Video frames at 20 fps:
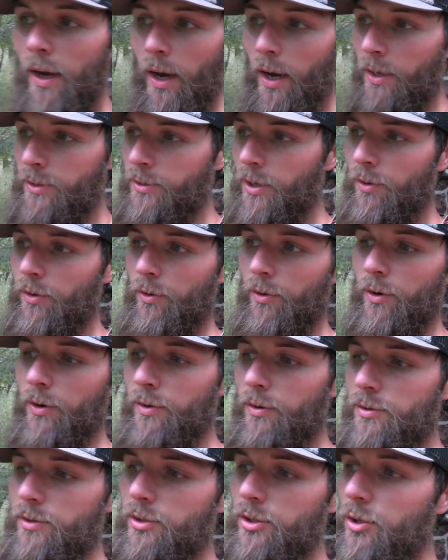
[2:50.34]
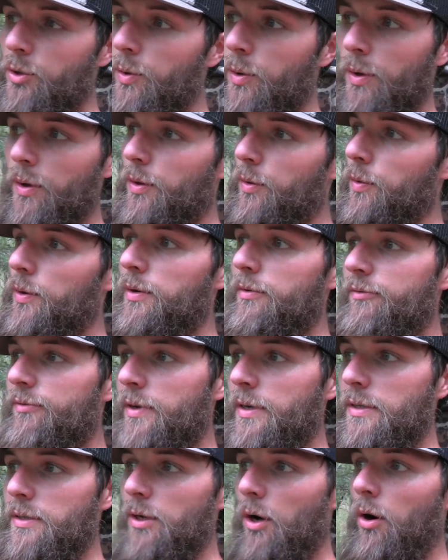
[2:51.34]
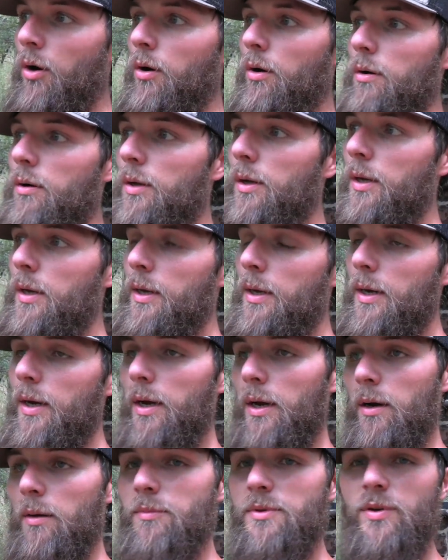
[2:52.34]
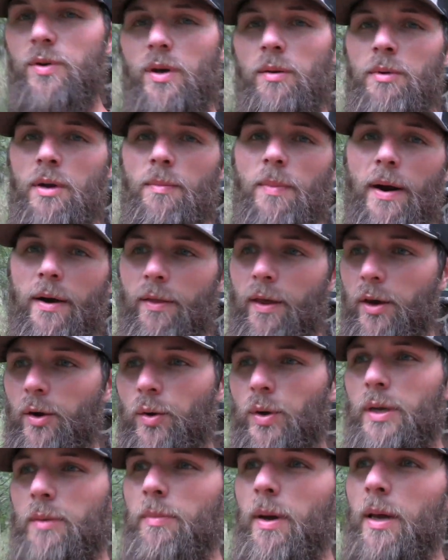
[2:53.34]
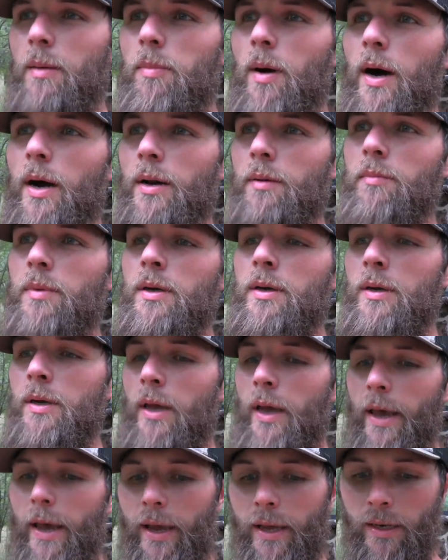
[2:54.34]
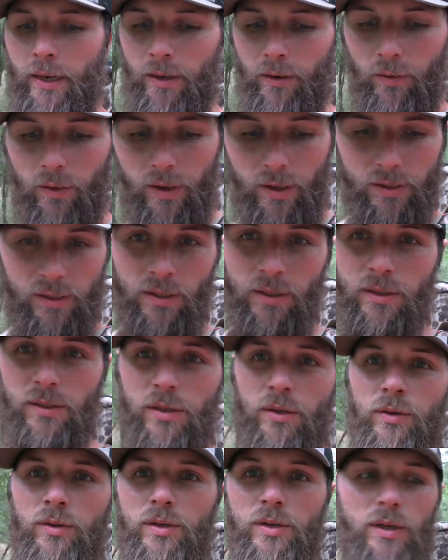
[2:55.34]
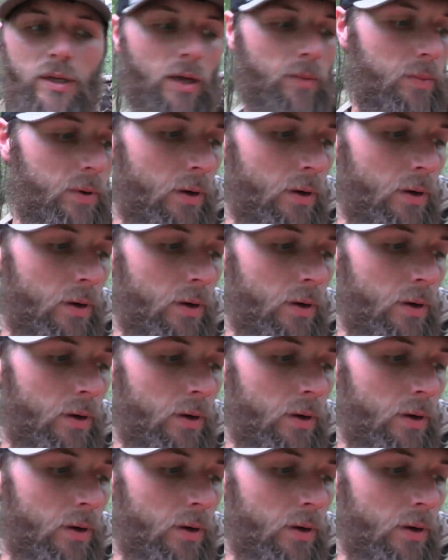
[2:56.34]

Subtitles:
another 2 or 3 feet tall. So coming up out of that creek bed bottom and into this, and as soon as you get up